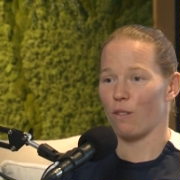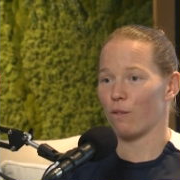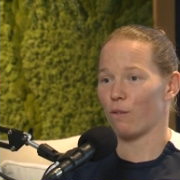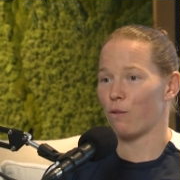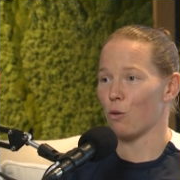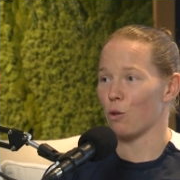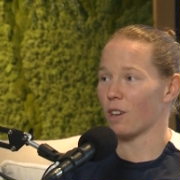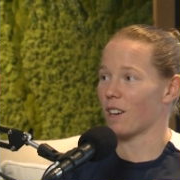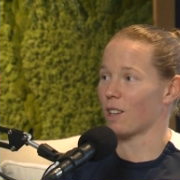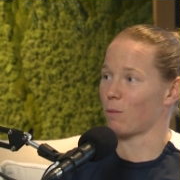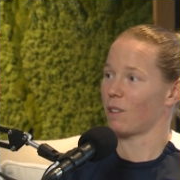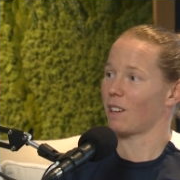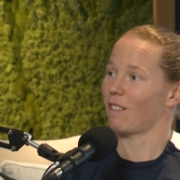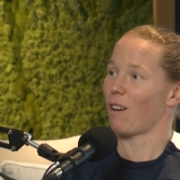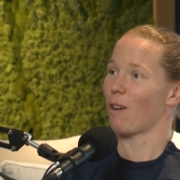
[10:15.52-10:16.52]
4 years
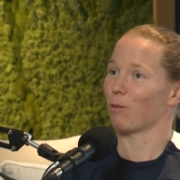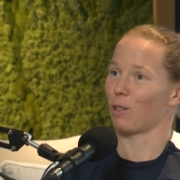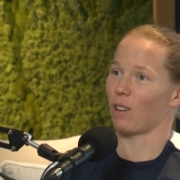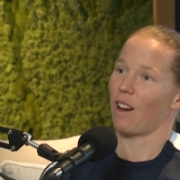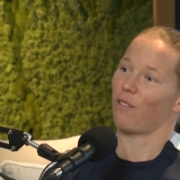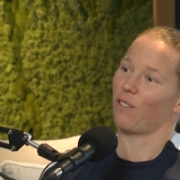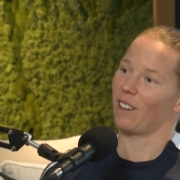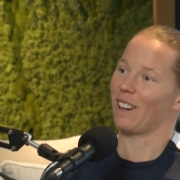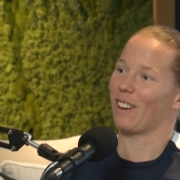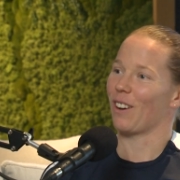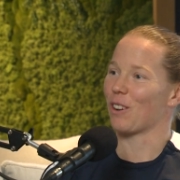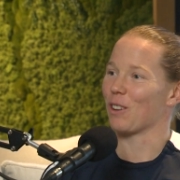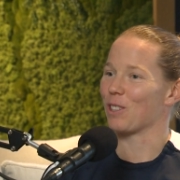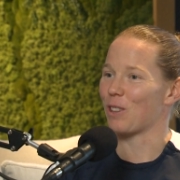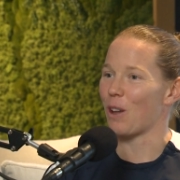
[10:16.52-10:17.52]
when they're old enough, and then I
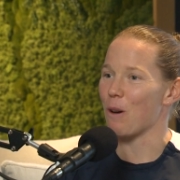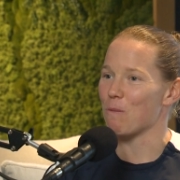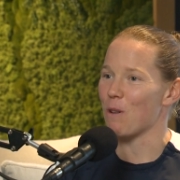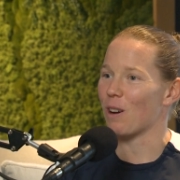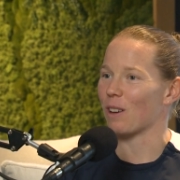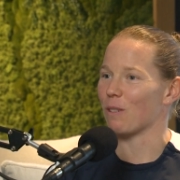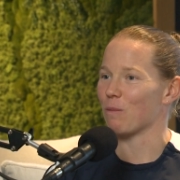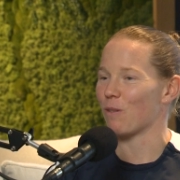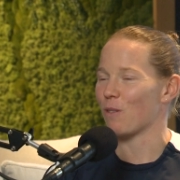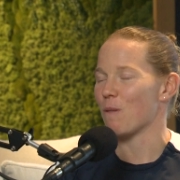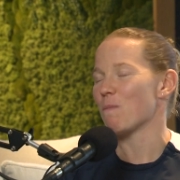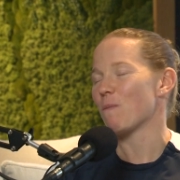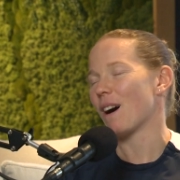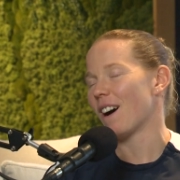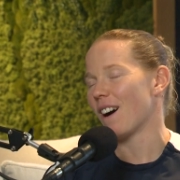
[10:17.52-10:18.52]
can start working with
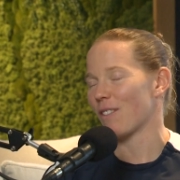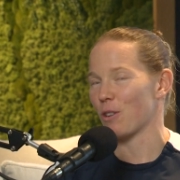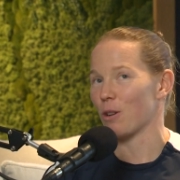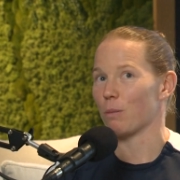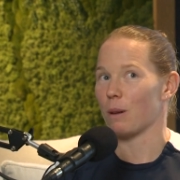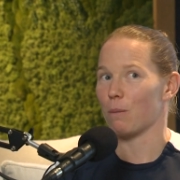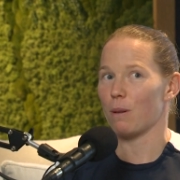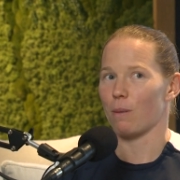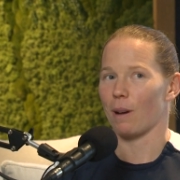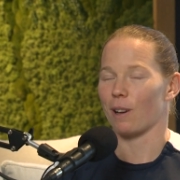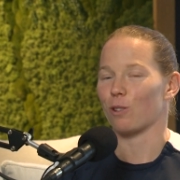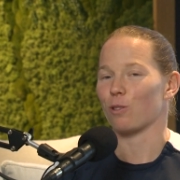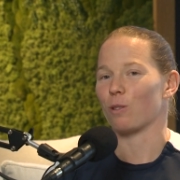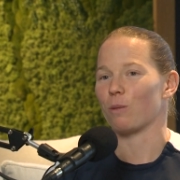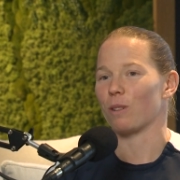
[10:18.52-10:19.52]
them. But I've got to be a bit
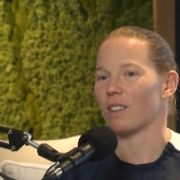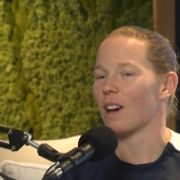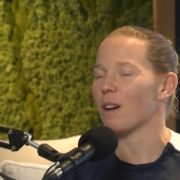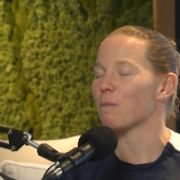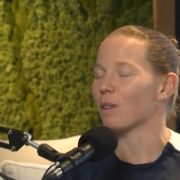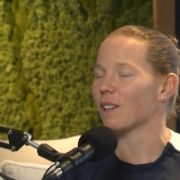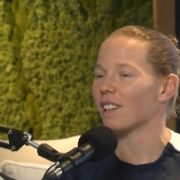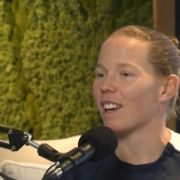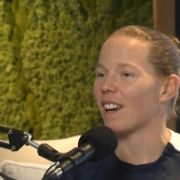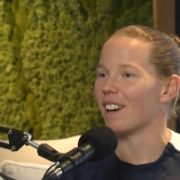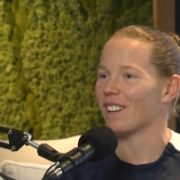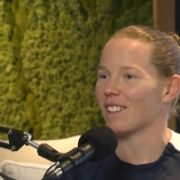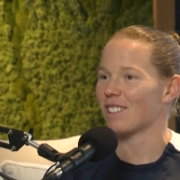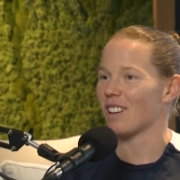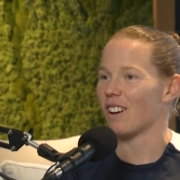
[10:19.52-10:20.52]
patient with that. But yeah,
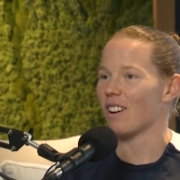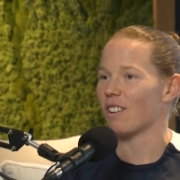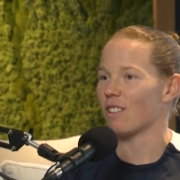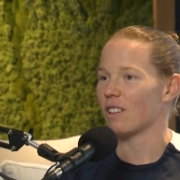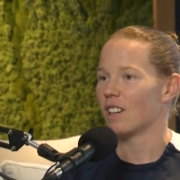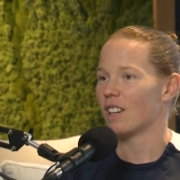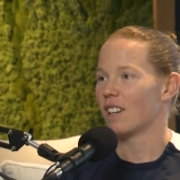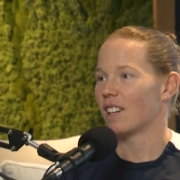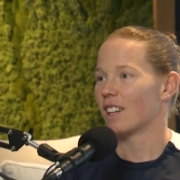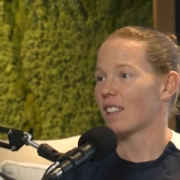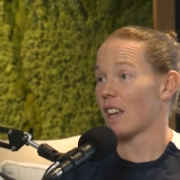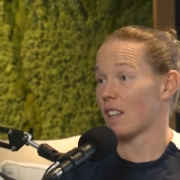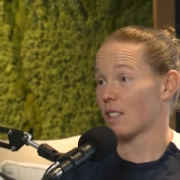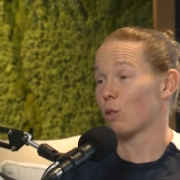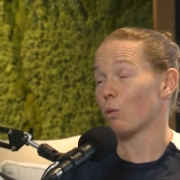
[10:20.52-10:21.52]
so
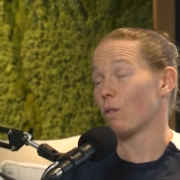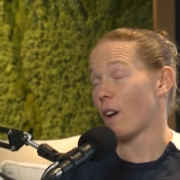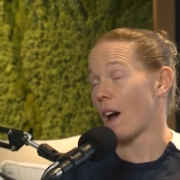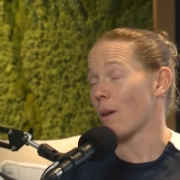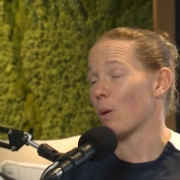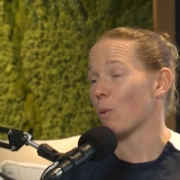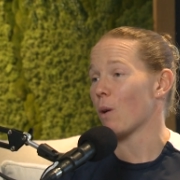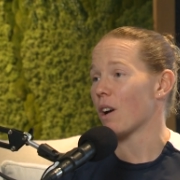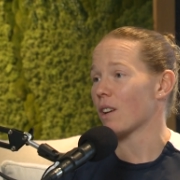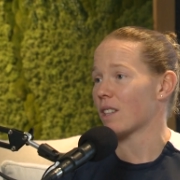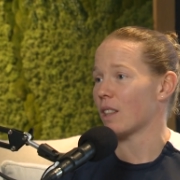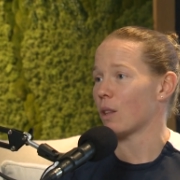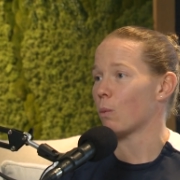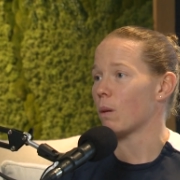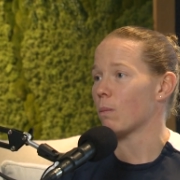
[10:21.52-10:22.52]
that's sort of how it works
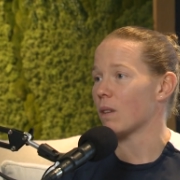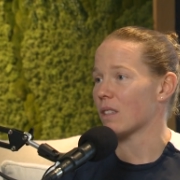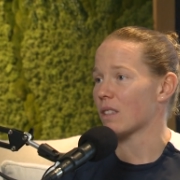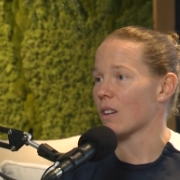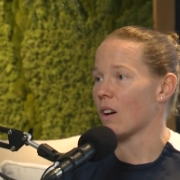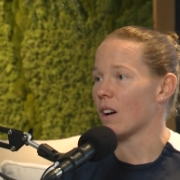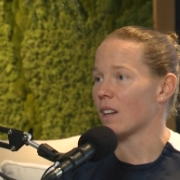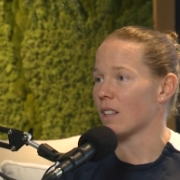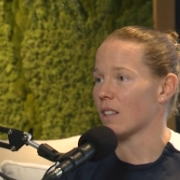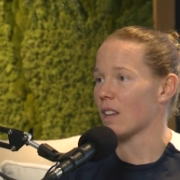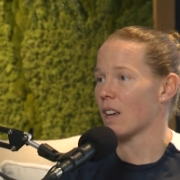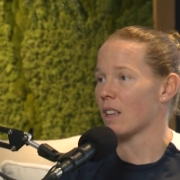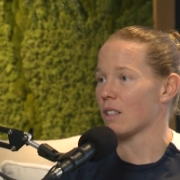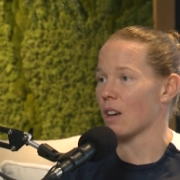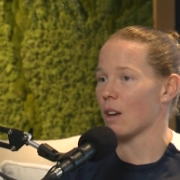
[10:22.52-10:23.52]
in the women's side
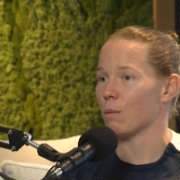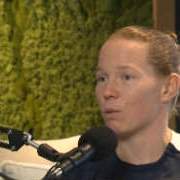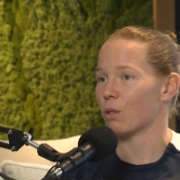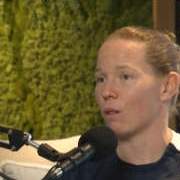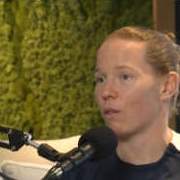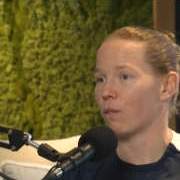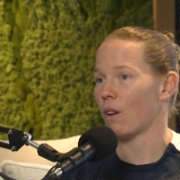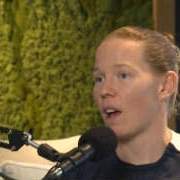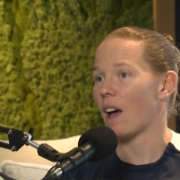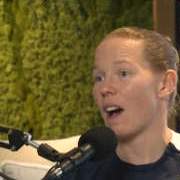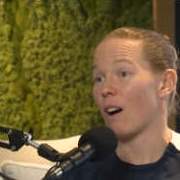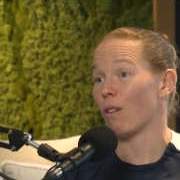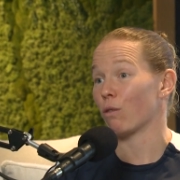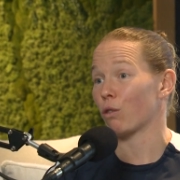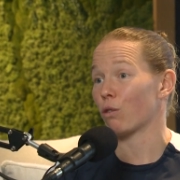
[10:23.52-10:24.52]
in terms of like
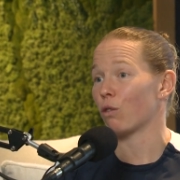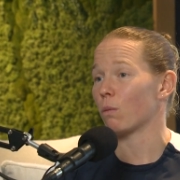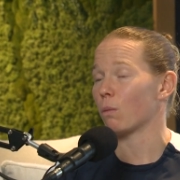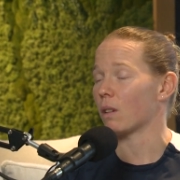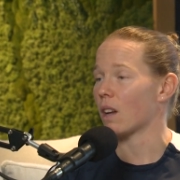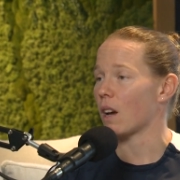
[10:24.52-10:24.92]
how recruitment